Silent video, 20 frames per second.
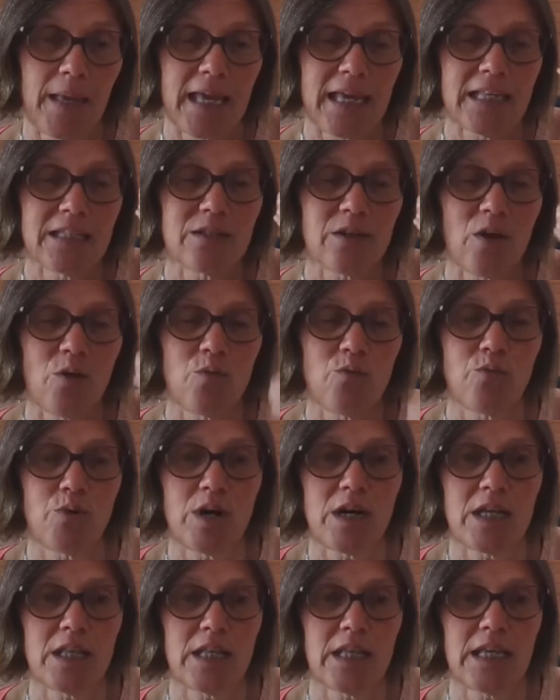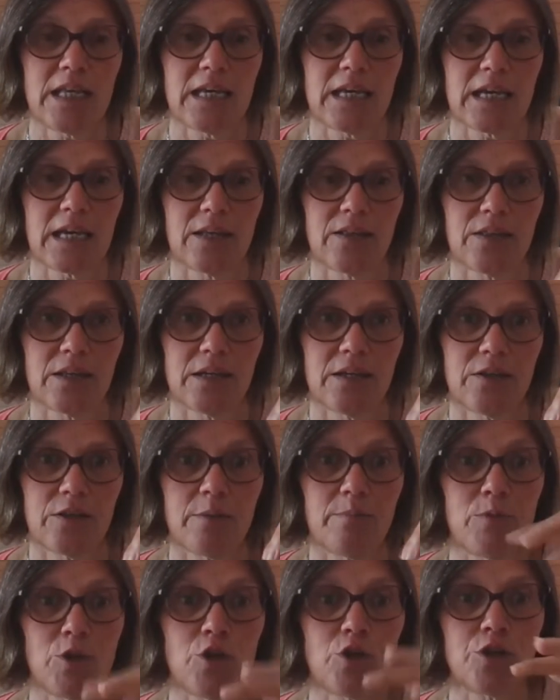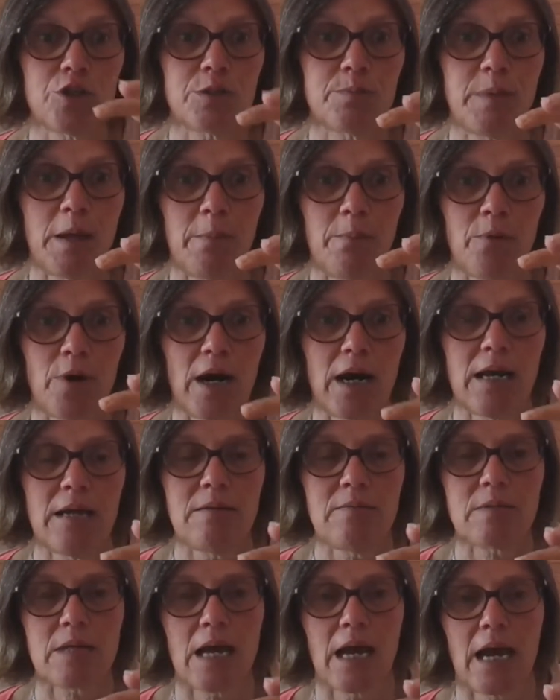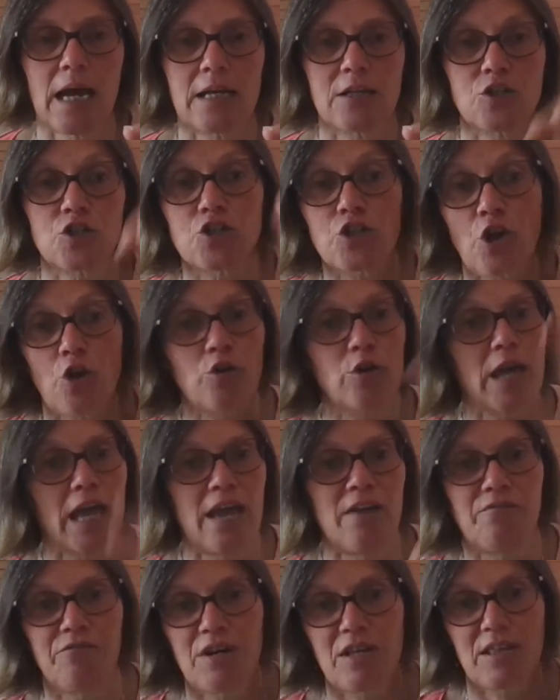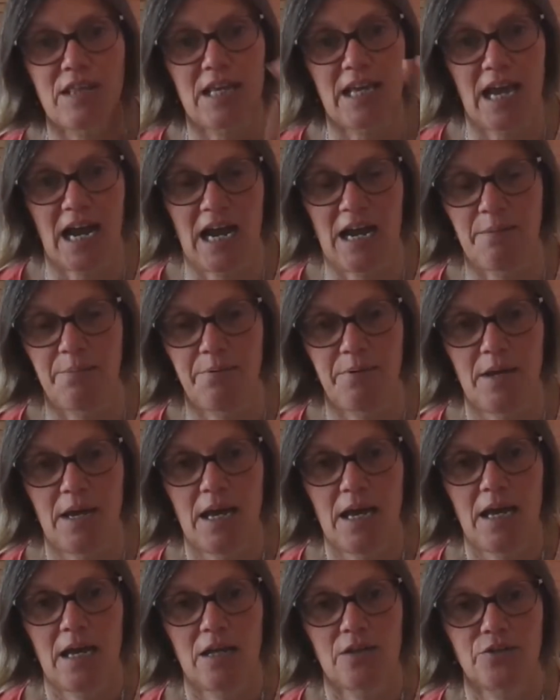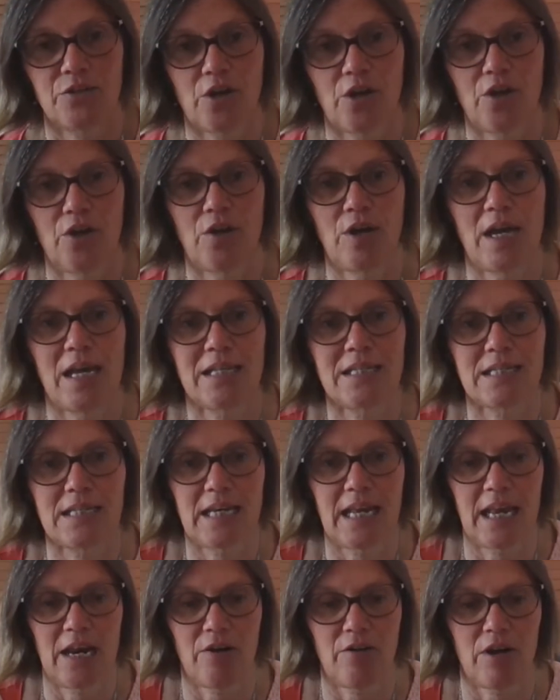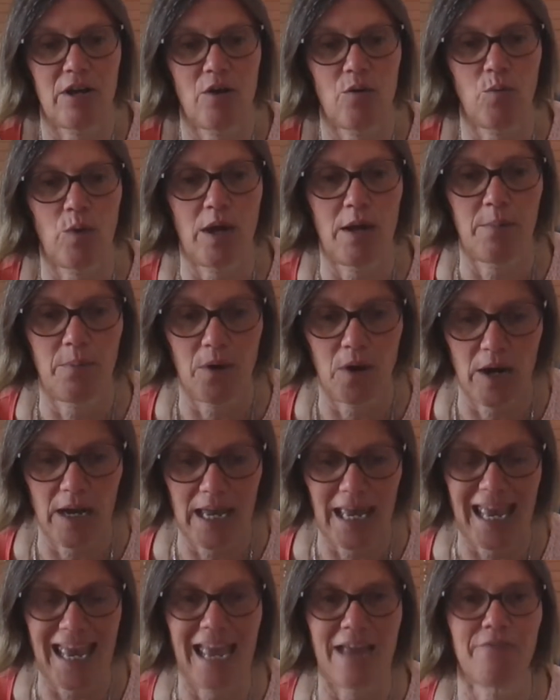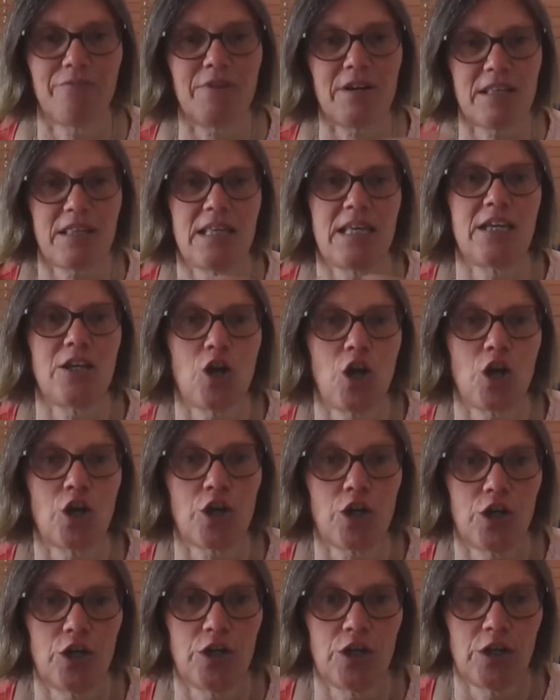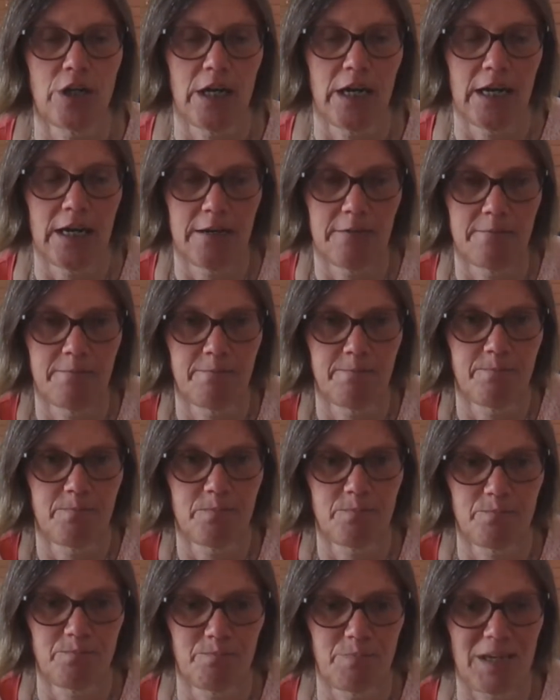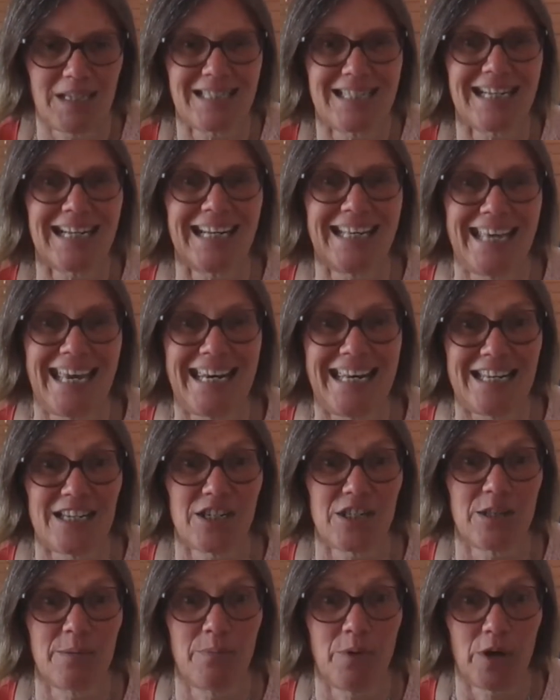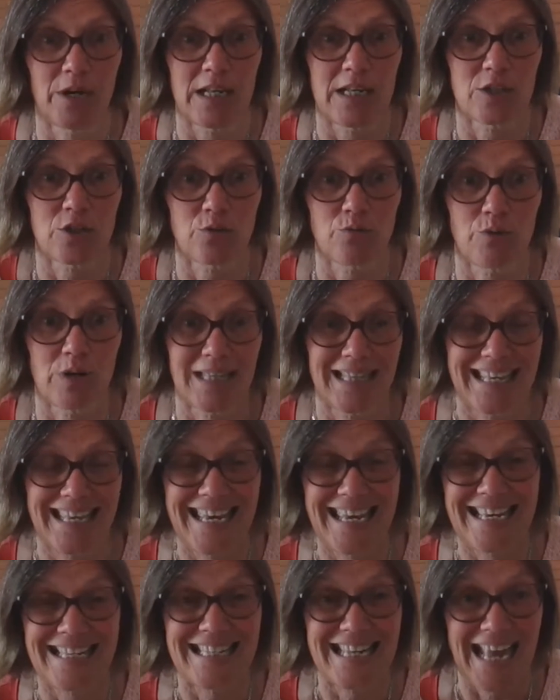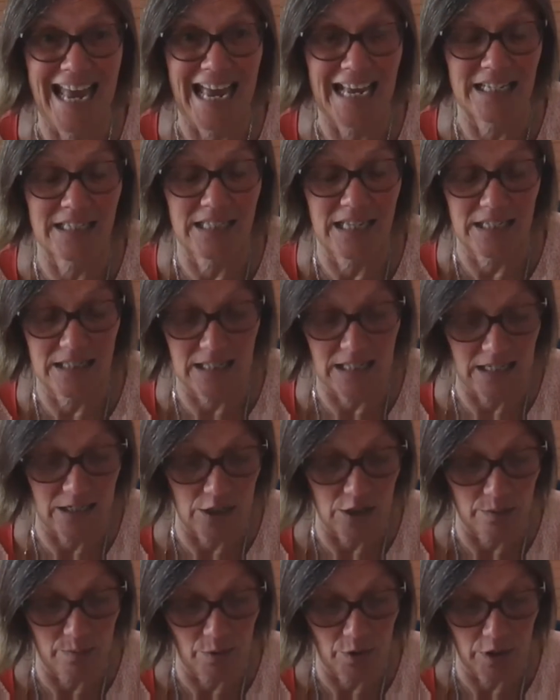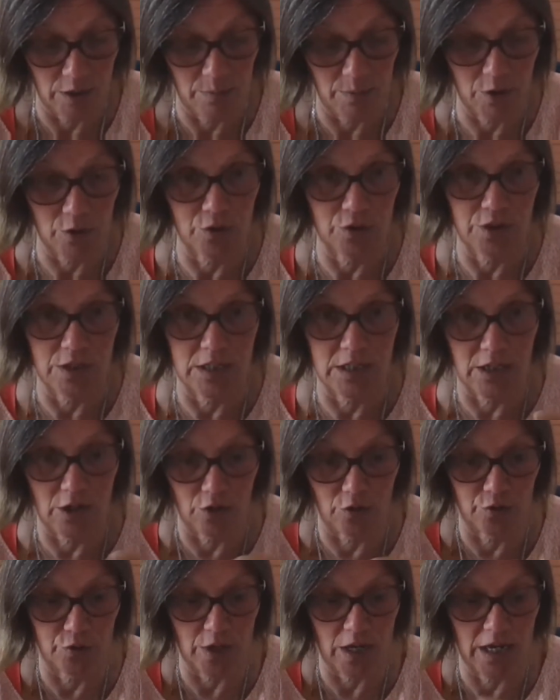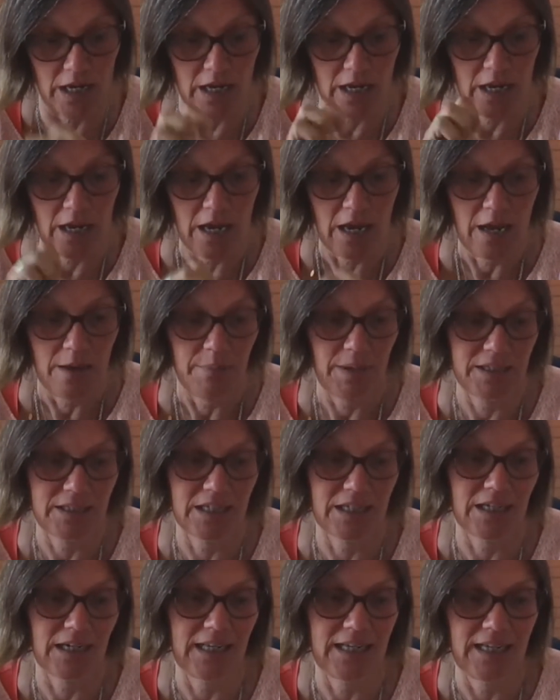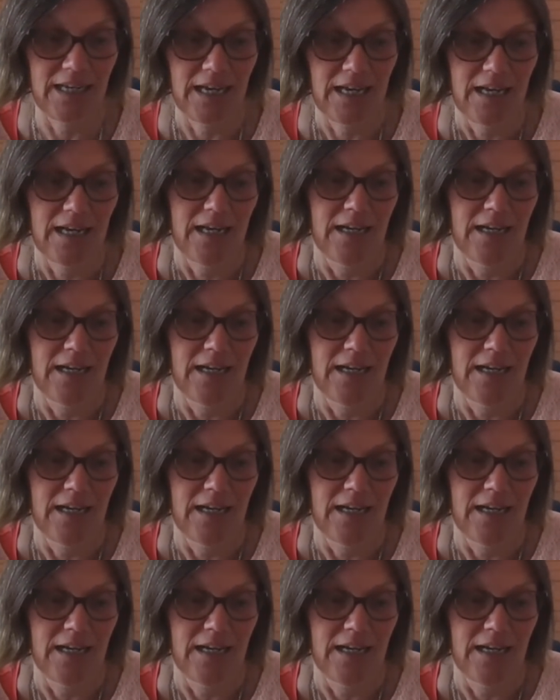is really the mucous membranes soak everything up. So it's an area whereby everything can basically get into the body. It's a really easy access into the body because the cells are basically